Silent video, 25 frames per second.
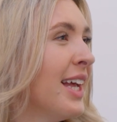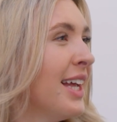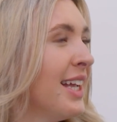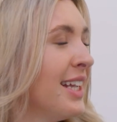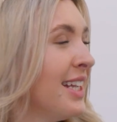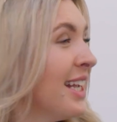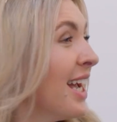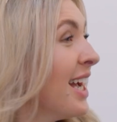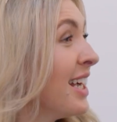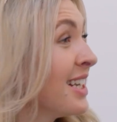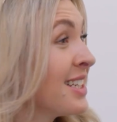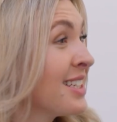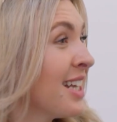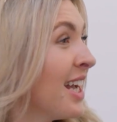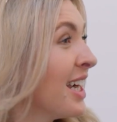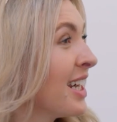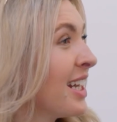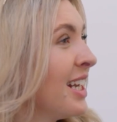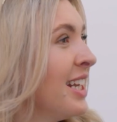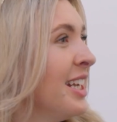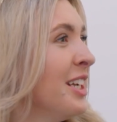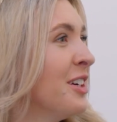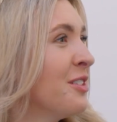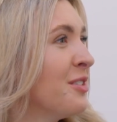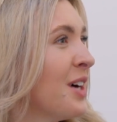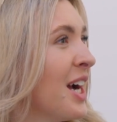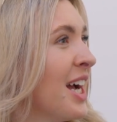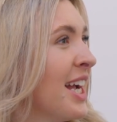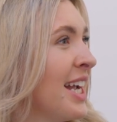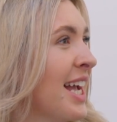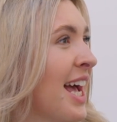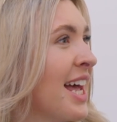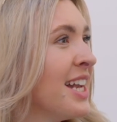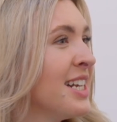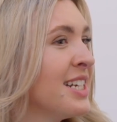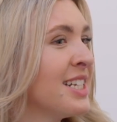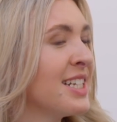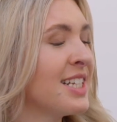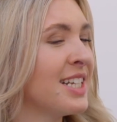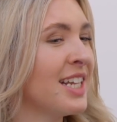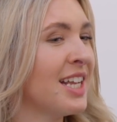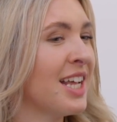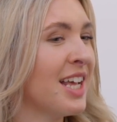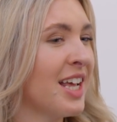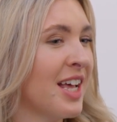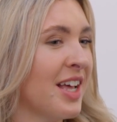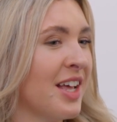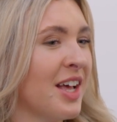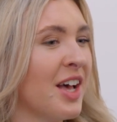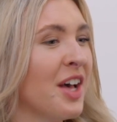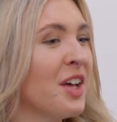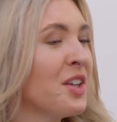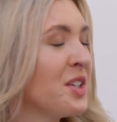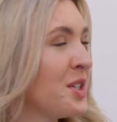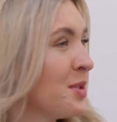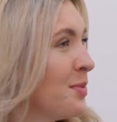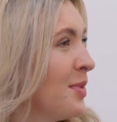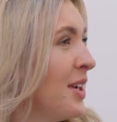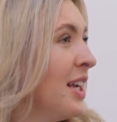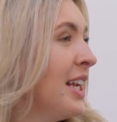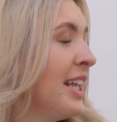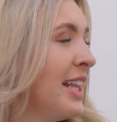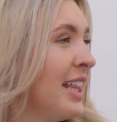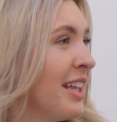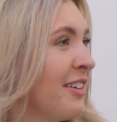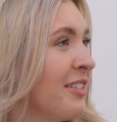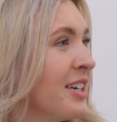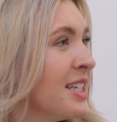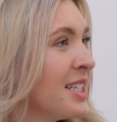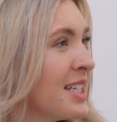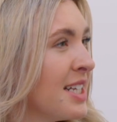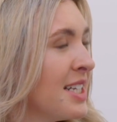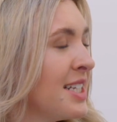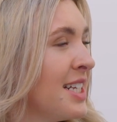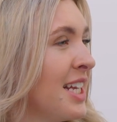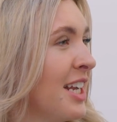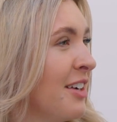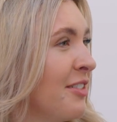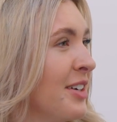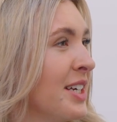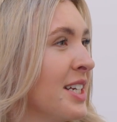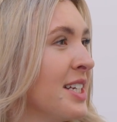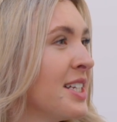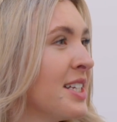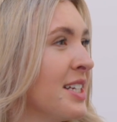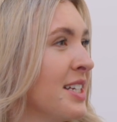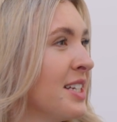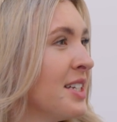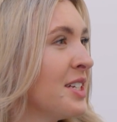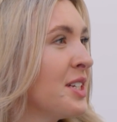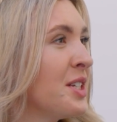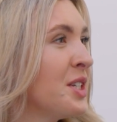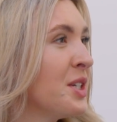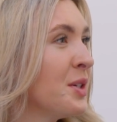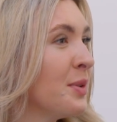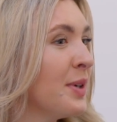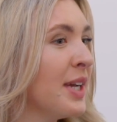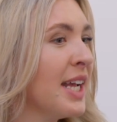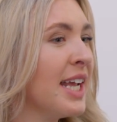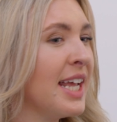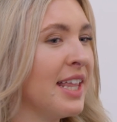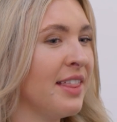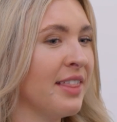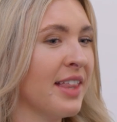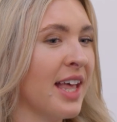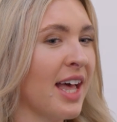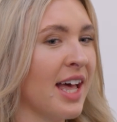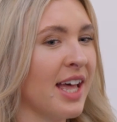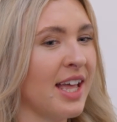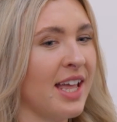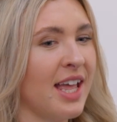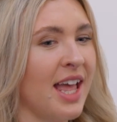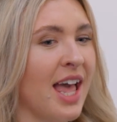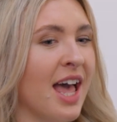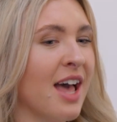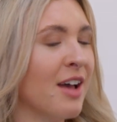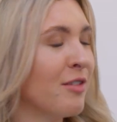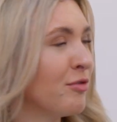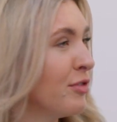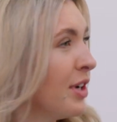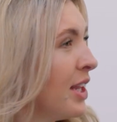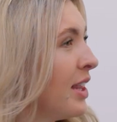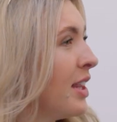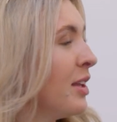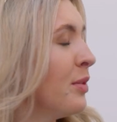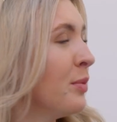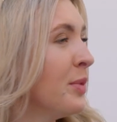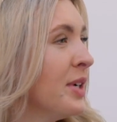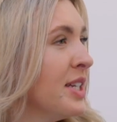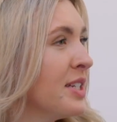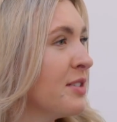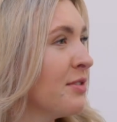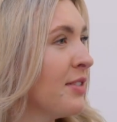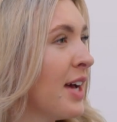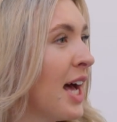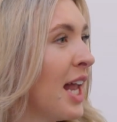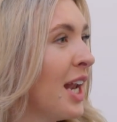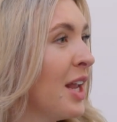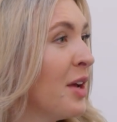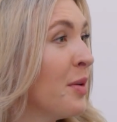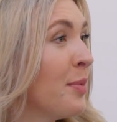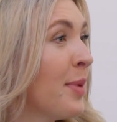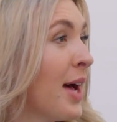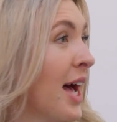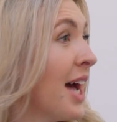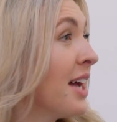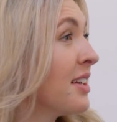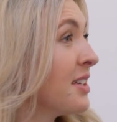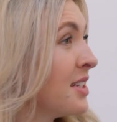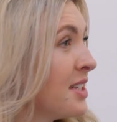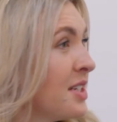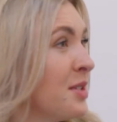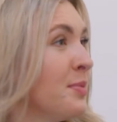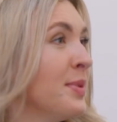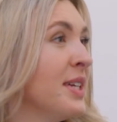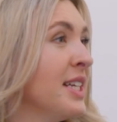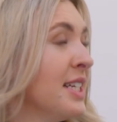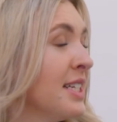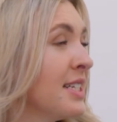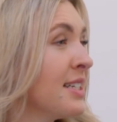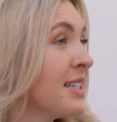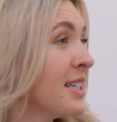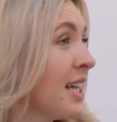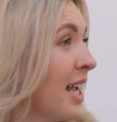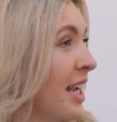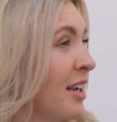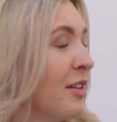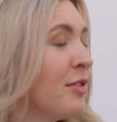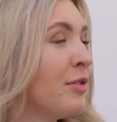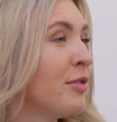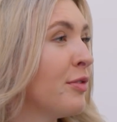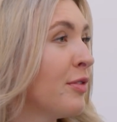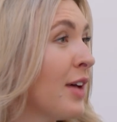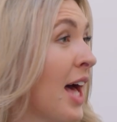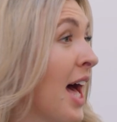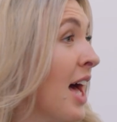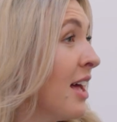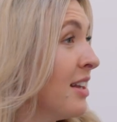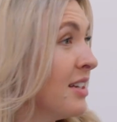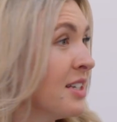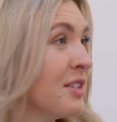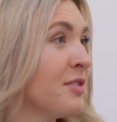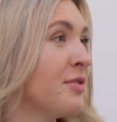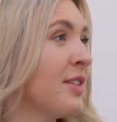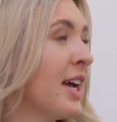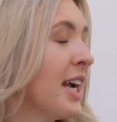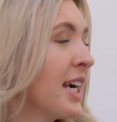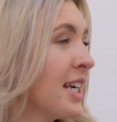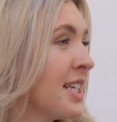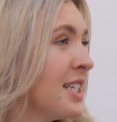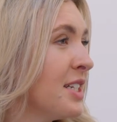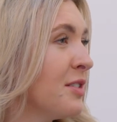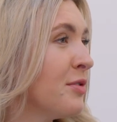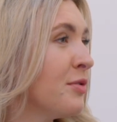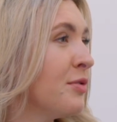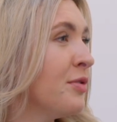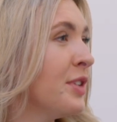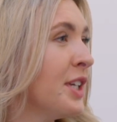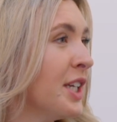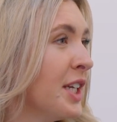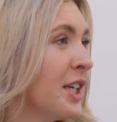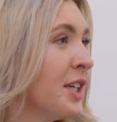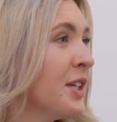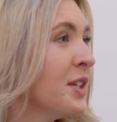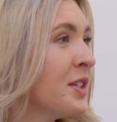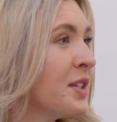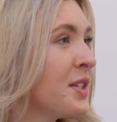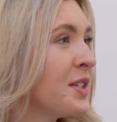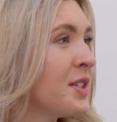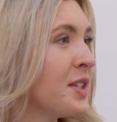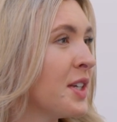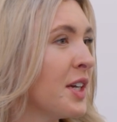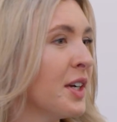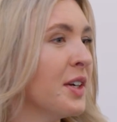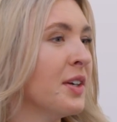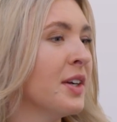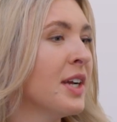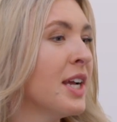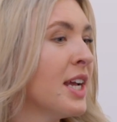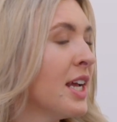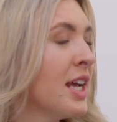Yeah, exactly, you're right. And ultimately, there is a seriousness to it in that everything we develop has to be safe and effective for use. So,